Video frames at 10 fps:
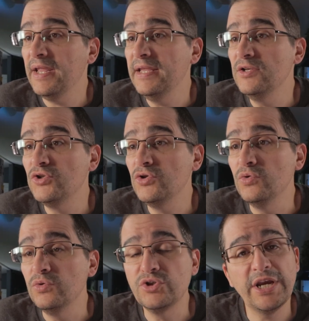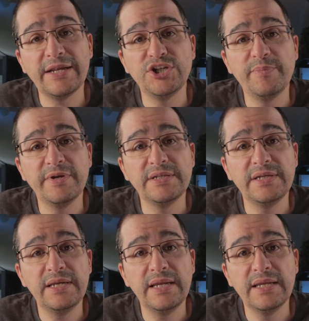into
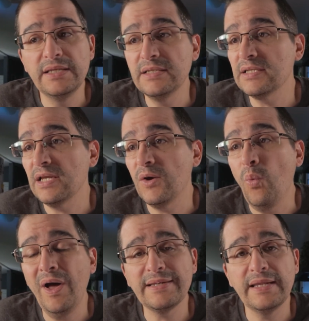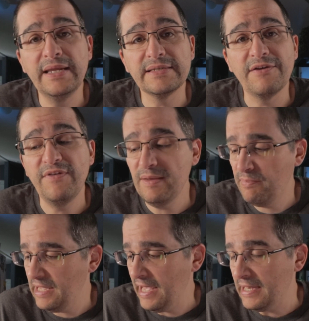ChatGPT is, what is a
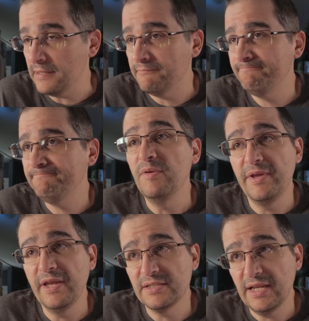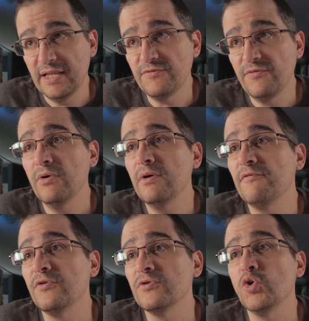VPN? VPN stands for
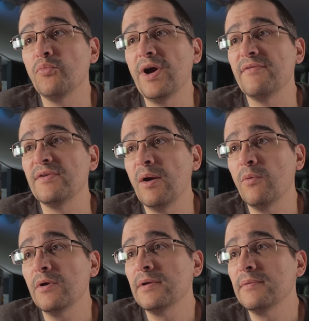Virtual Private Network.